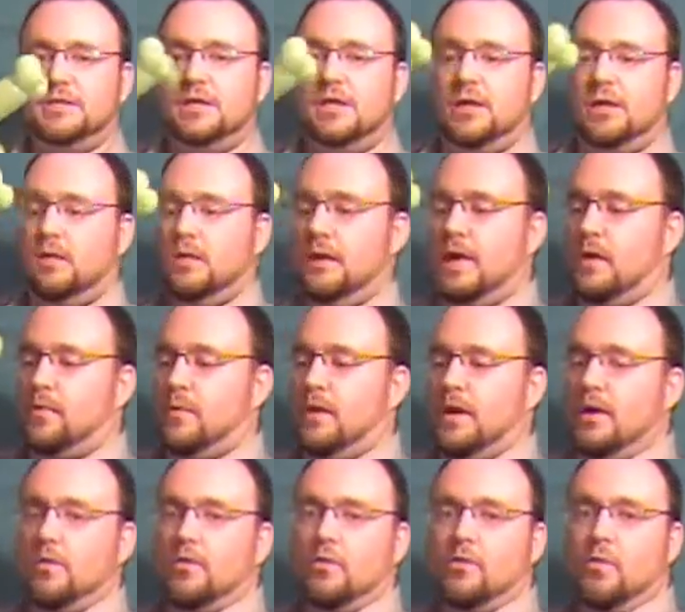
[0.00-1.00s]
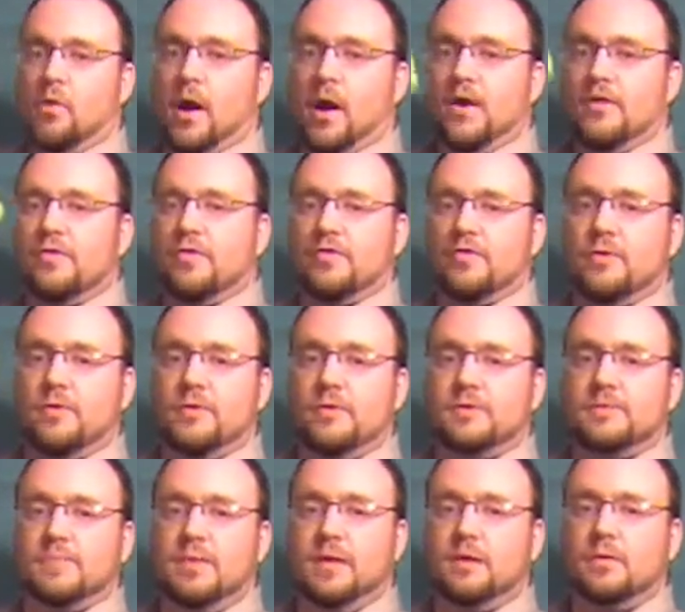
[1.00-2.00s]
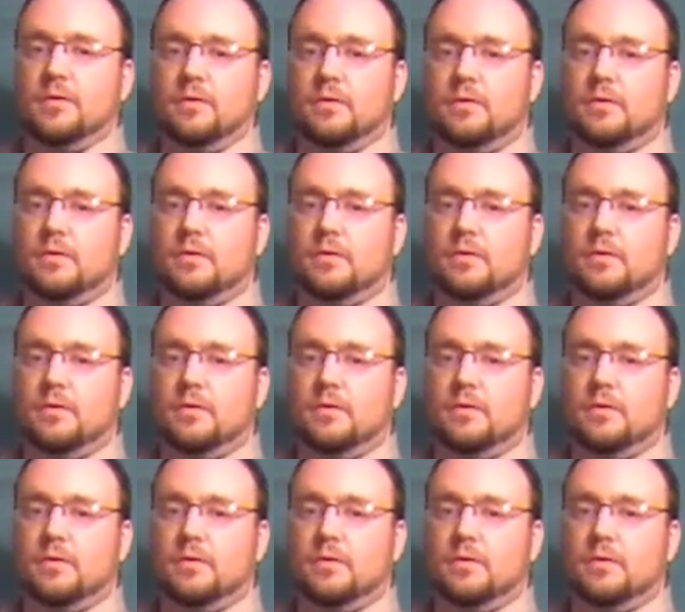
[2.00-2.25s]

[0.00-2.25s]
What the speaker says: here and I run it right through his middle,